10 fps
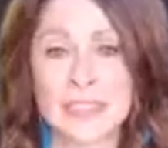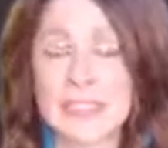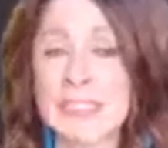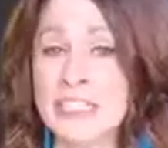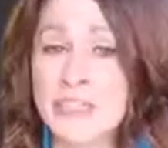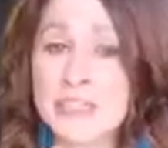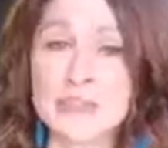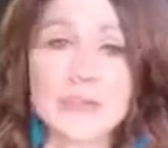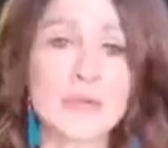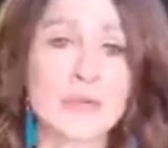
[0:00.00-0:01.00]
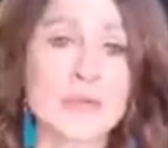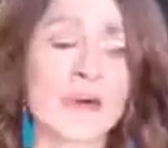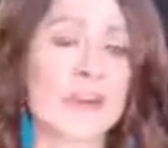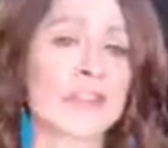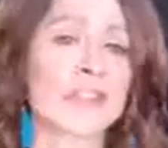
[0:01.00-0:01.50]
even through
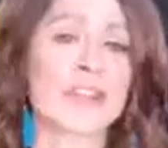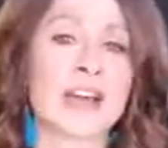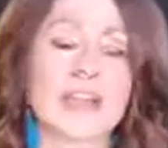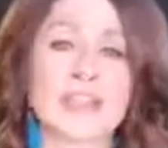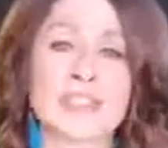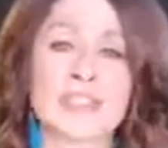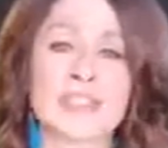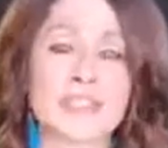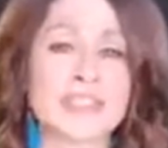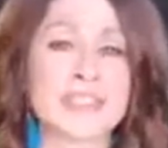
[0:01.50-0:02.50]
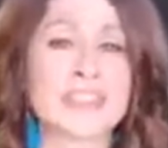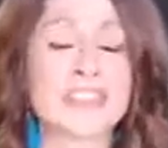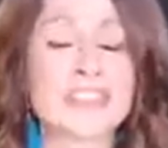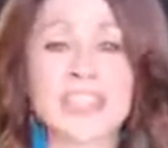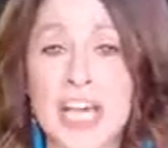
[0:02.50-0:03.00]
all the times that I've been
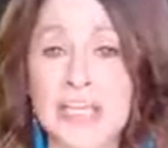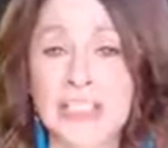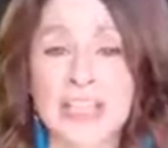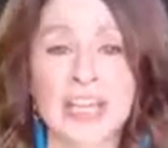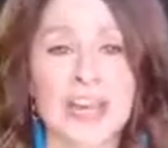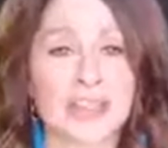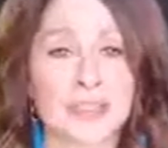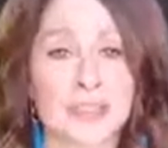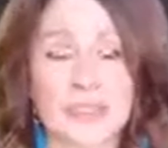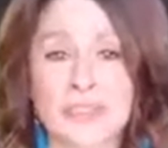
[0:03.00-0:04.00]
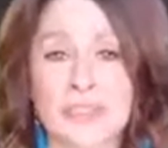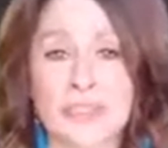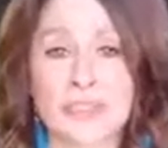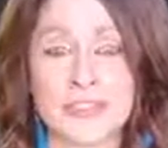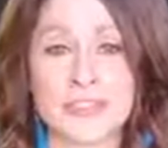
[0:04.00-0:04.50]
such an asshole
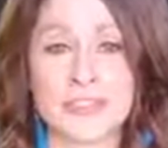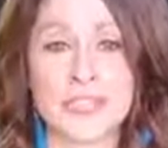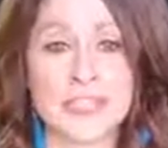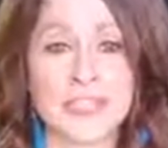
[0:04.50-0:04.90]
to you.